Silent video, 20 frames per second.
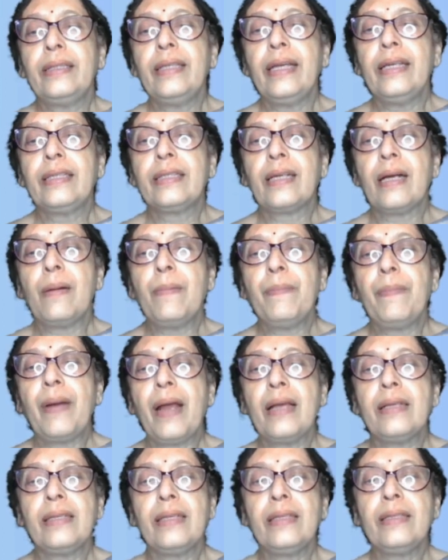it
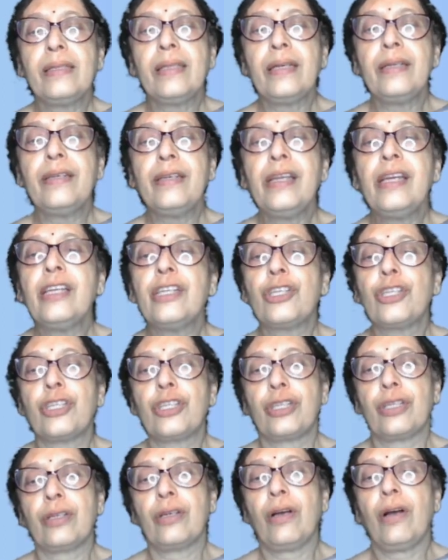comprises the
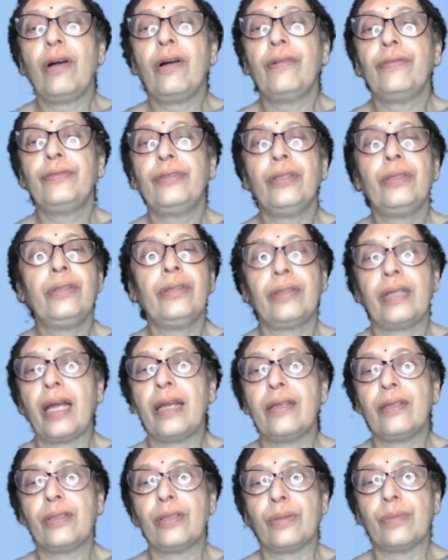niche of the
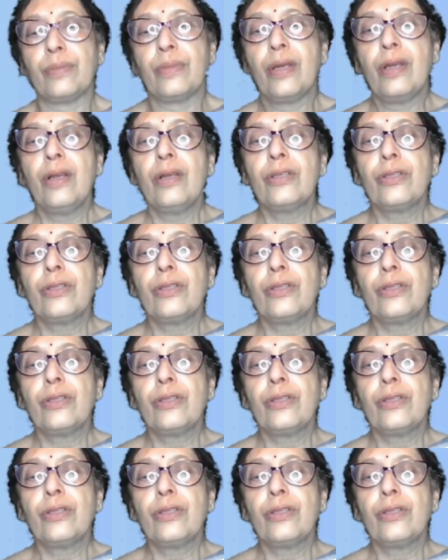organism.